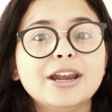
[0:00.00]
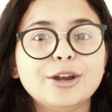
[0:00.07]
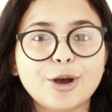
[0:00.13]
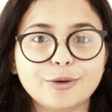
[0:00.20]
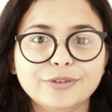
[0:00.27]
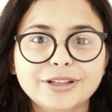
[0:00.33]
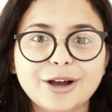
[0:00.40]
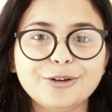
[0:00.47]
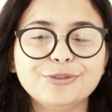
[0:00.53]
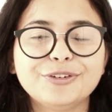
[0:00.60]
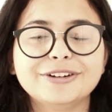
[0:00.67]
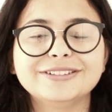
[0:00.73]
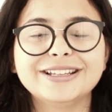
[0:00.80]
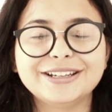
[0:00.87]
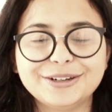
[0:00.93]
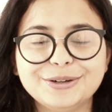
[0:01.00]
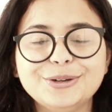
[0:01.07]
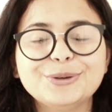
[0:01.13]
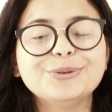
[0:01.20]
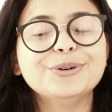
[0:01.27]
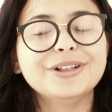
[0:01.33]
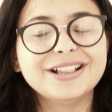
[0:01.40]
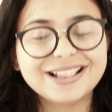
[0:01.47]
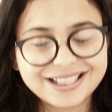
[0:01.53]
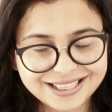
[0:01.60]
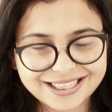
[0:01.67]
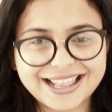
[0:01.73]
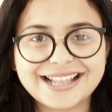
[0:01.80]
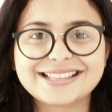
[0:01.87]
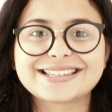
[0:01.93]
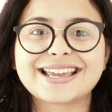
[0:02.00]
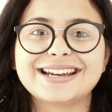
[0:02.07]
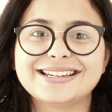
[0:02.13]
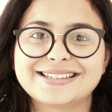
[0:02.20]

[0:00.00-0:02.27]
now without further ado, let's get